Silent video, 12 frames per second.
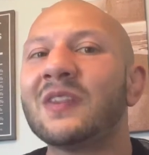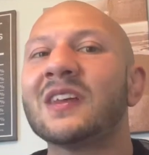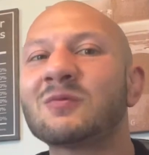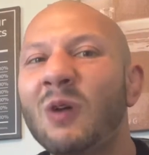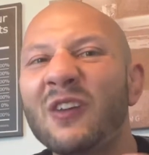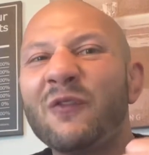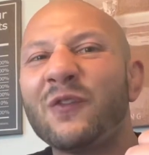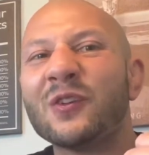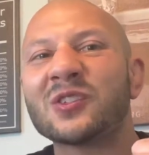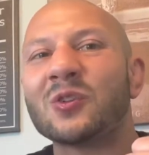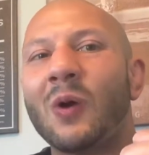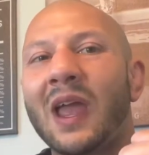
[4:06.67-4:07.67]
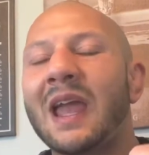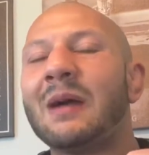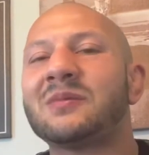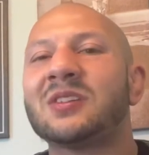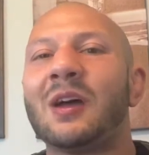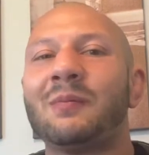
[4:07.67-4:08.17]
That's why you feel so
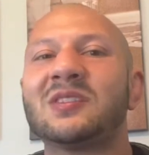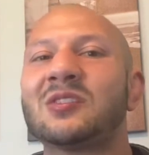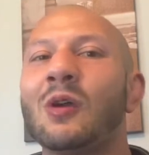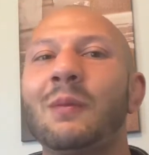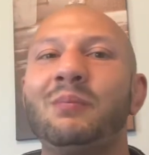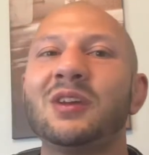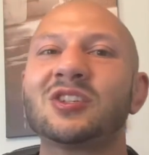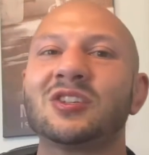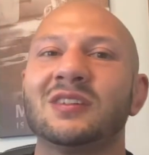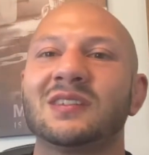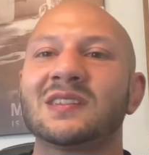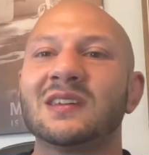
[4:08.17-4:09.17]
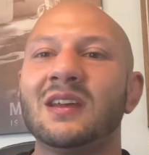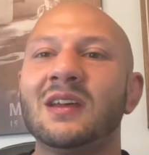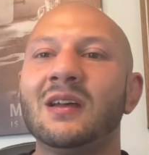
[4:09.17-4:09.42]
amped up and so ambitious.